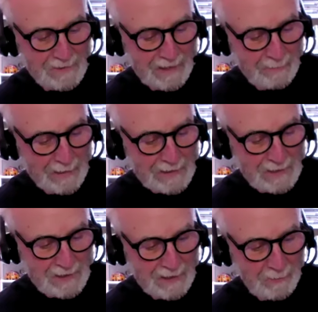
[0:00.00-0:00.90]
any
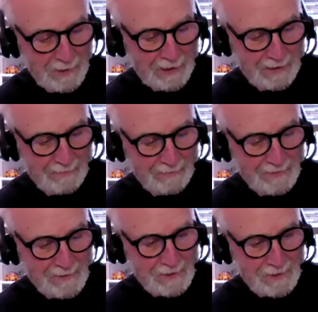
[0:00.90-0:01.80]
message that we give,
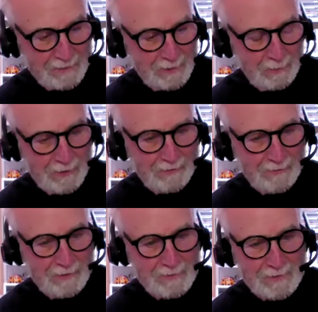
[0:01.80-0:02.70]
there's certainly one of
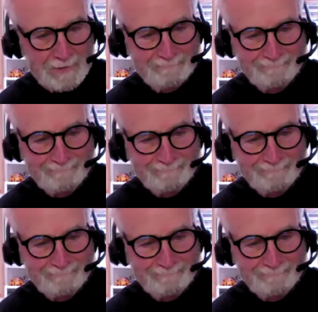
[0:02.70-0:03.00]
those.